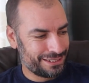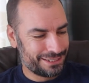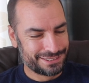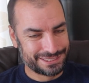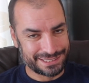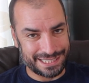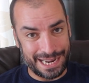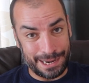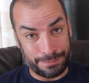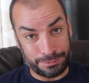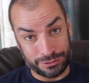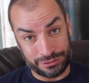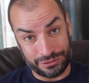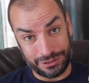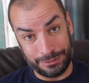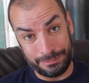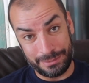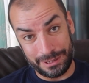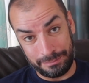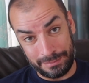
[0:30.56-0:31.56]
Scarborough's
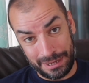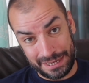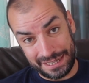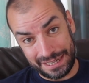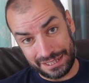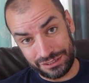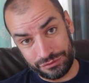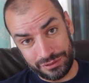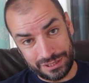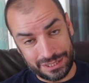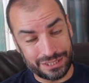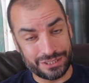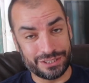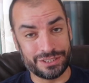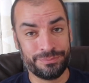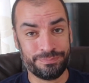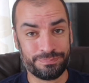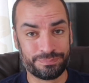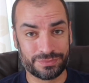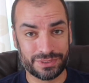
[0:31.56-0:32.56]
going to be my next
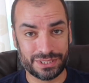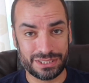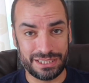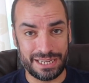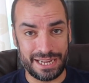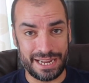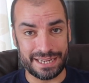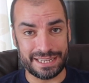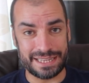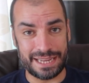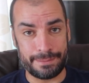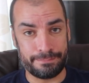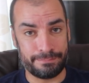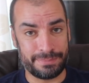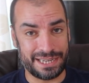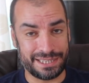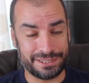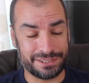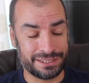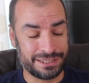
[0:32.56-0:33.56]
video,
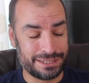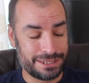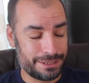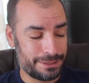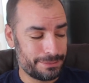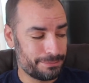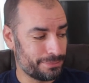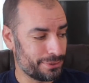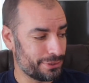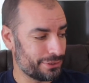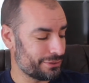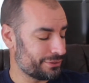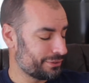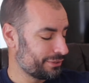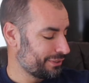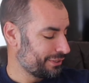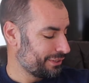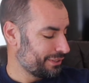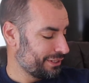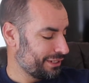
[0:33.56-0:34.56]
gamepad. But
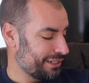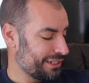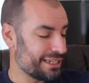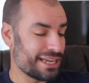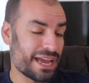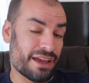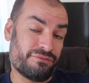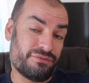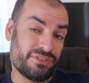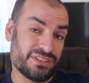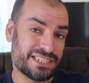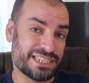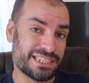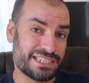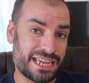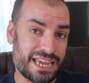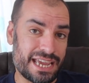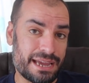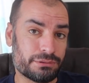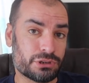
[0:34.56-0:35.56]
yeah, for
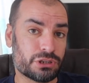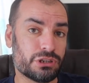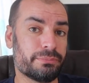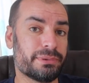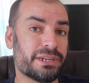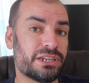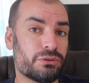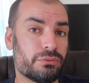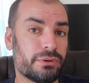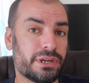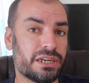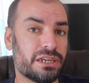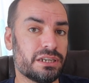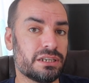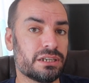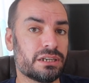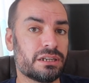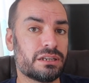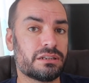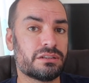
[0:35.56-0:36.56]
today I'm going to be
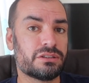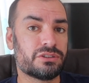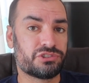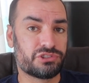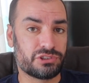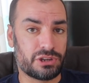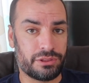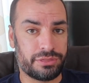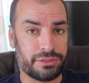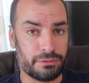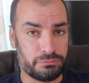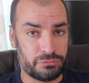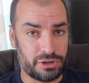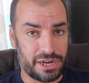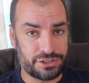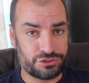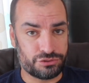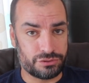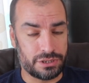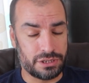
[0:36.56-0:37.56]
doing Saw Thumb
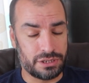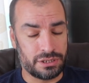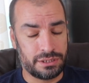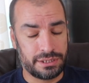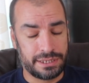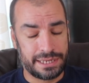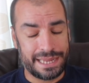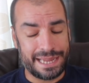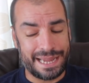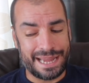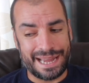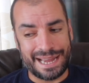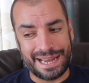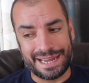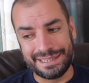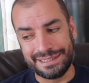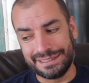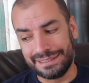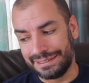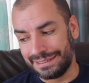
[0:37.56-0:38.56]
Retro,
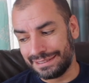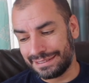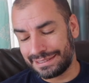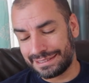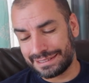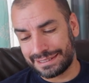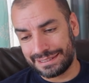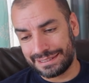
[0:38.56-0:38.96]
and